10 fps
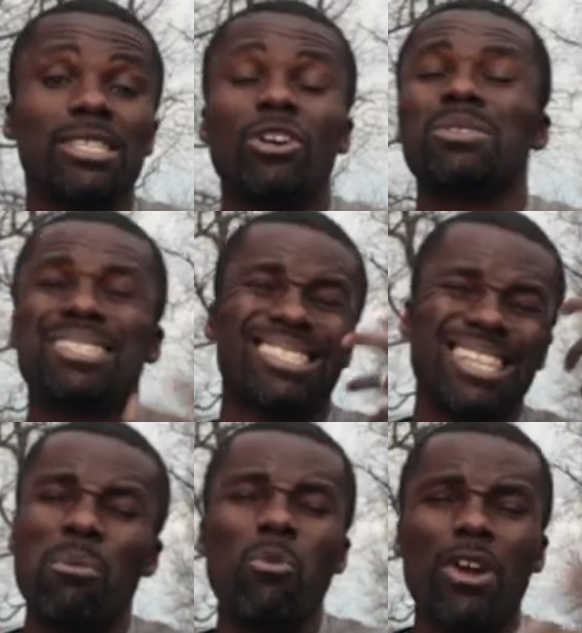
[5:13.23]
always go
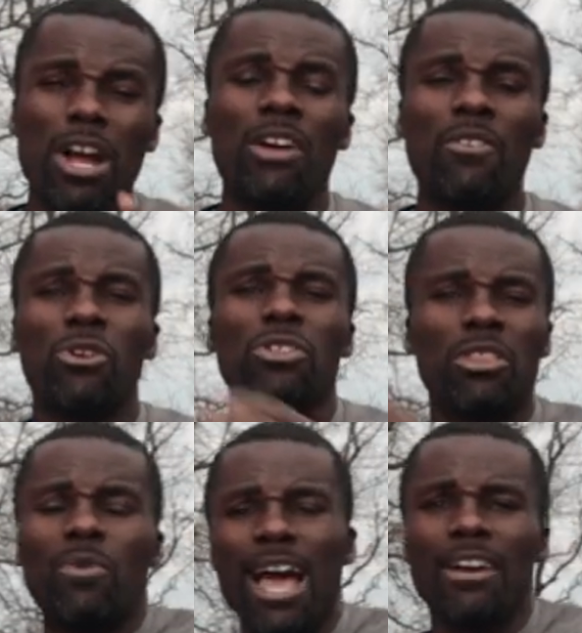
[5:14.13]
somewhere other
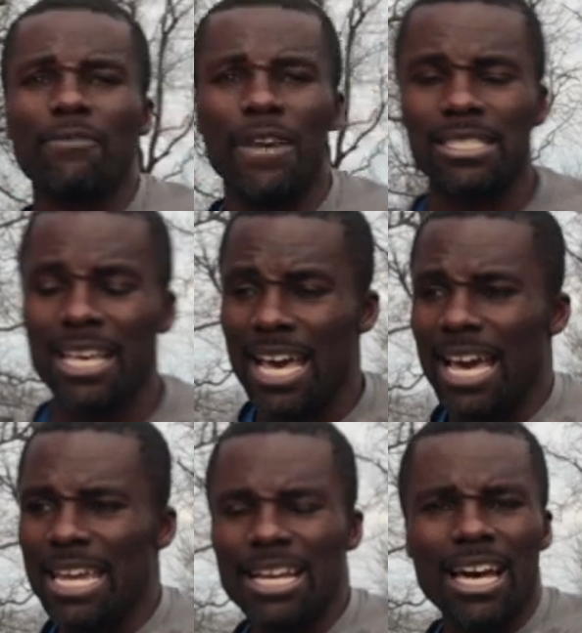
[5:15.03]
than the racket face.
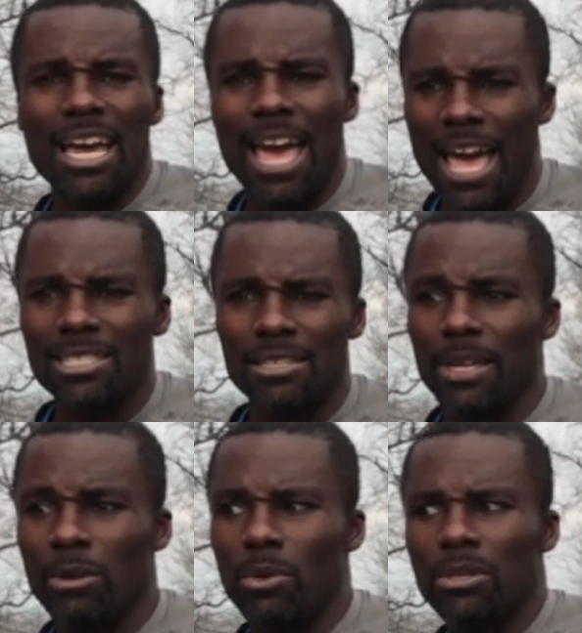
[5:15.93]
And I kind of ask
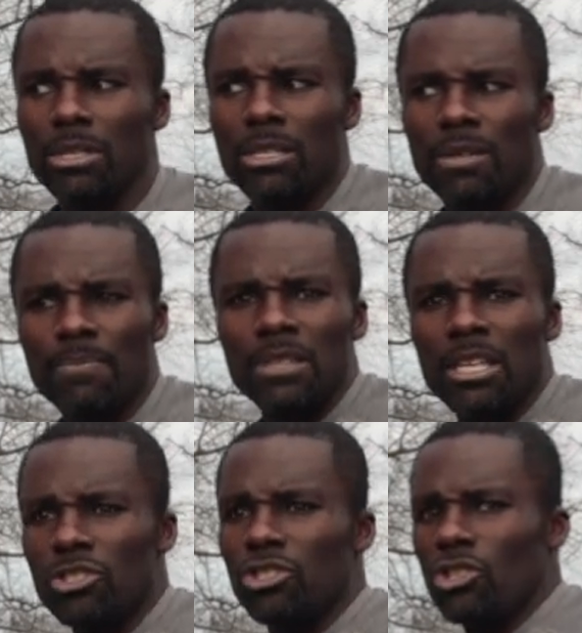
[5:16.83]
them, like, well, did,
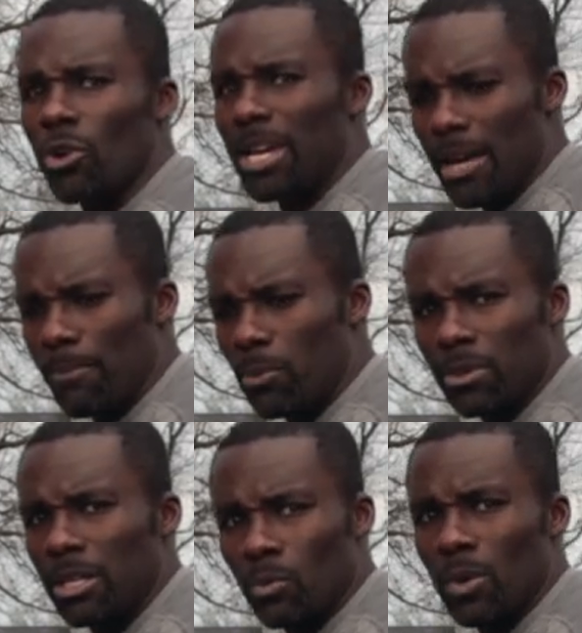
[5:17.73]
did your hip
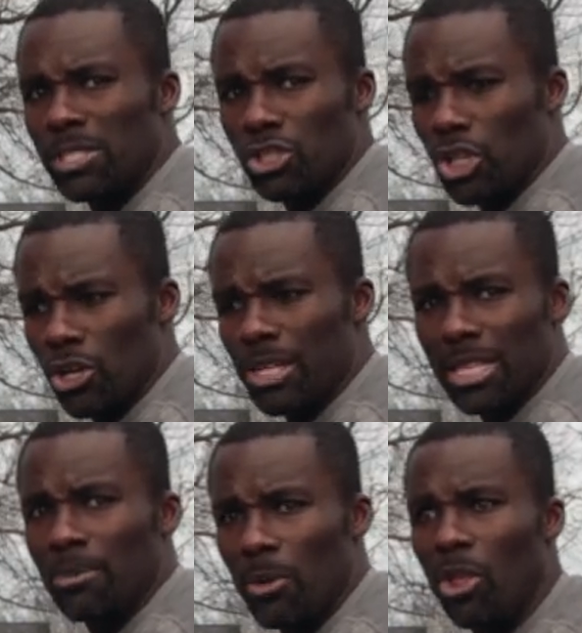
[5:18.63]
that wasn't turned
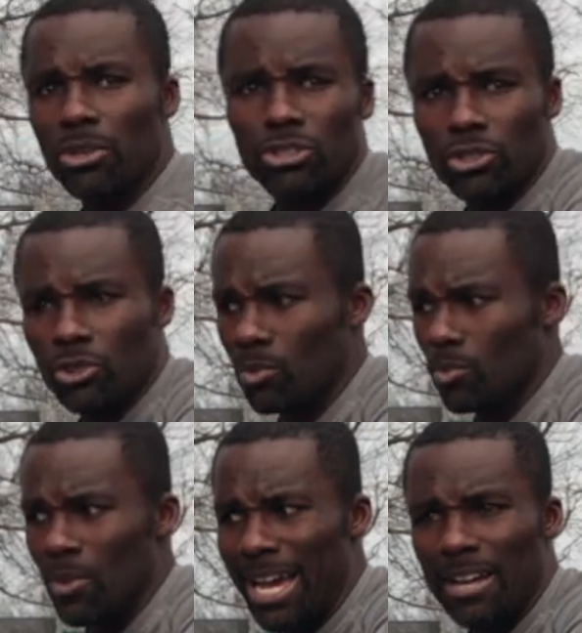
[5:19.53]
hit the ball, or did your
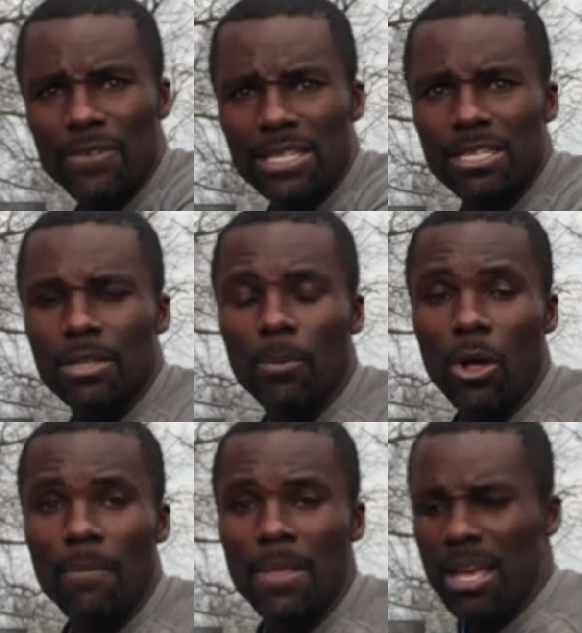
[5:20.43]
racket face hit the
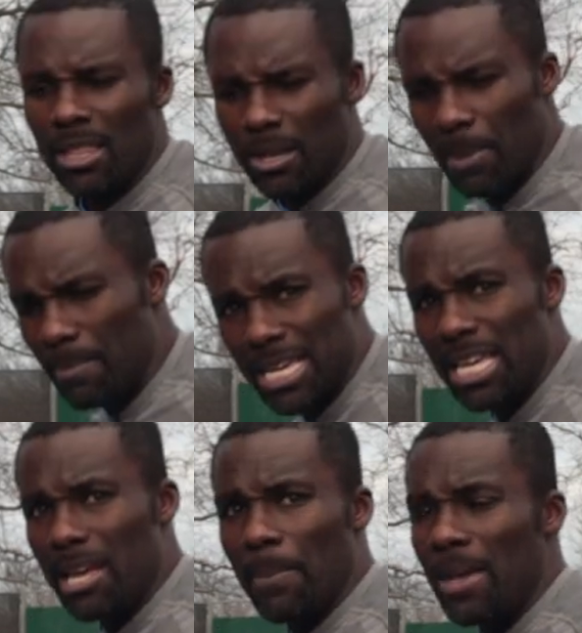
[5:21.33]
ball? I'm like, but my
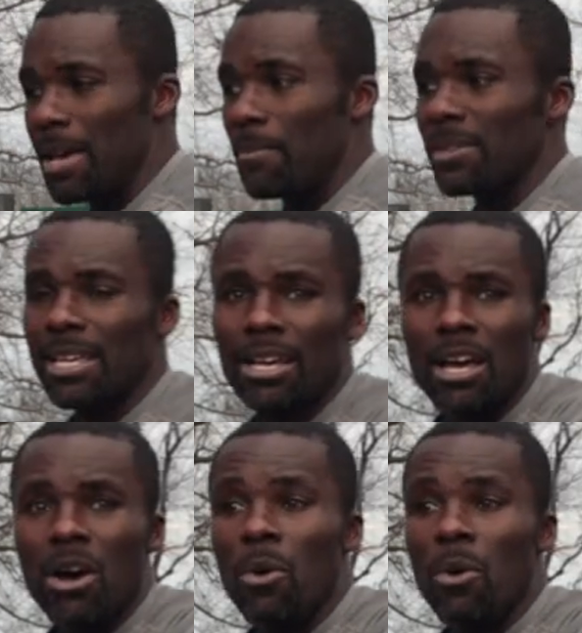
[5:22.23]
hip. But it's like,